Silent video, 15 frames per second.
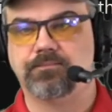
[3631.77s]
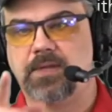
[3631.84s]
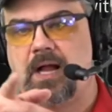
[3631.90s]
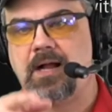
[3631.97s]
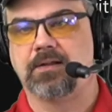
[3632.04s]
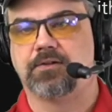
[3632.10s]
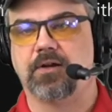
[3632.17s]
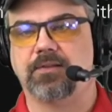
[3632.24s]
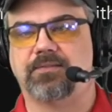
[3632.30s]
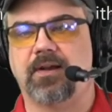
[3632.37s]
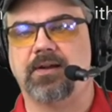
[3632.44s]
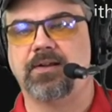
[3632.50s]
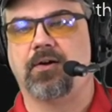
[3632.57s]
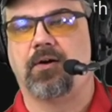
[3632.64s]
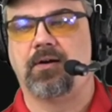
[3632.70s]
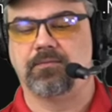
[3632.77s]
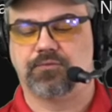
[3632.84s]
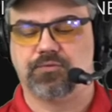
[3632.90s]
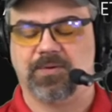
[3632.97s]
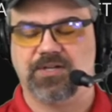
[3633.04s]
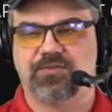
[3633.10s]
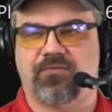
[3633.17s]
Ah, good. There you are,
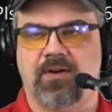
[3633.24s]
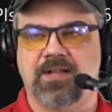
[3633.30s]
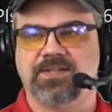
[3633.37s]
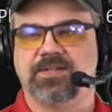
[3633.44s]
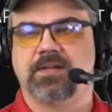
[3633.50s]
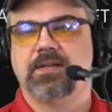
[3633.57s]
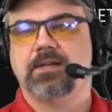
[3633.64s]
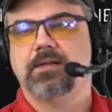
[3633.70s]
Twitch friends.